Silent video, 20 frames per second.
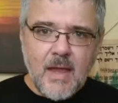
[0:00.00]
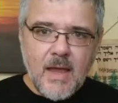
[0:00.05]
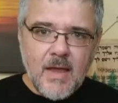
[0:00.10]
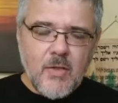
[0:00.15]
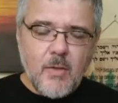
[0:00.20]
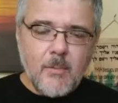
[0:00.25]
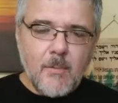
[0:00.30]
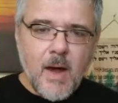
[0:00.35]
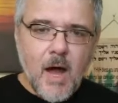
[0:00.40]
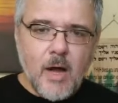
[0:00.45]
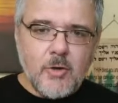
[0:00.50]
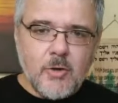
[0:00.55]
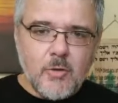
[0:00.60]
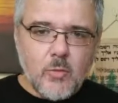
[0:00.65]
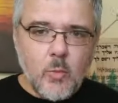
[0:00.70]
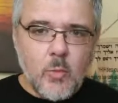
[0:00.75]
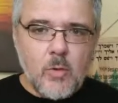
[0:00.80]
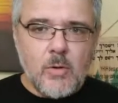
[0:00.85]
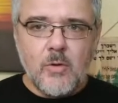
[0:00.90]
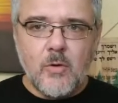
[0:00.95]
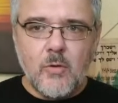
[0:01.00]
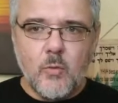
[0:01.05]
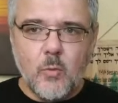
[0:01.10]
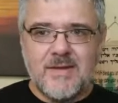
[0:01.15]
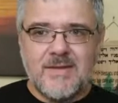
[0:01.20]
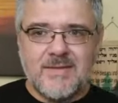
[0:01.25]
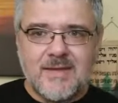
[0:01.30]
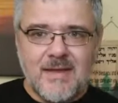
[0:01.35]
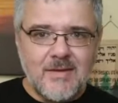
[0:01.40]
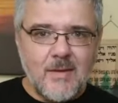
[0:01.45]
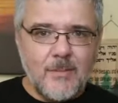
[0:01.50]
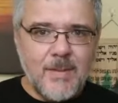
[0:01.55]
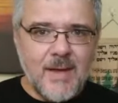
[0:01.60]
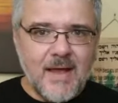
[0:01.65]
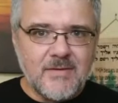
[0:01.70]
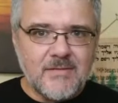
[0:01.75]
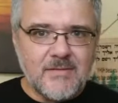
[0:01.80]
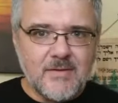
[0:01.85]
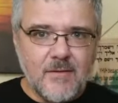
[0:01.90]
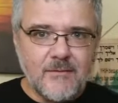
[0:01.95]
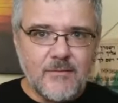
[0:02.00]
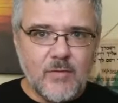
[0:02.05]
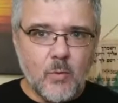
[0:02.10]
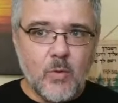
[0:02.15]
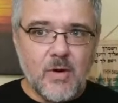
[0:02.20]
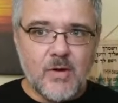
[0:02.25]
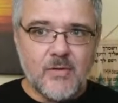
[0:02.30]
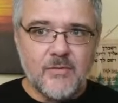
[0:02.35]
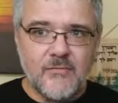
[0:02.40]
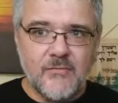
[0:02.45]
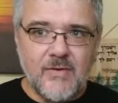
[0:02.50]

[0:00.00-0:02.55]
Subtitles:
In the modern world, we tend to pass off the word